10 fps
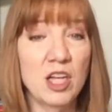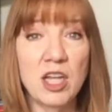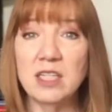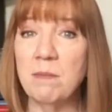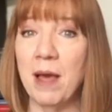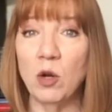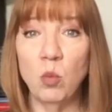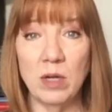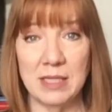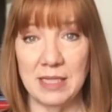Doesn't matter
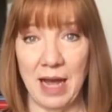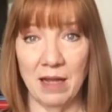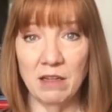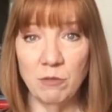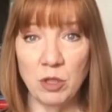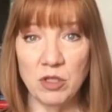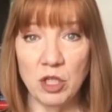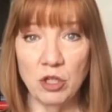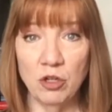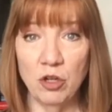what style of
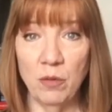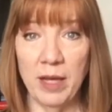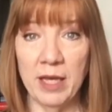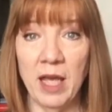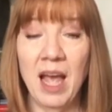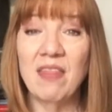music you're doing,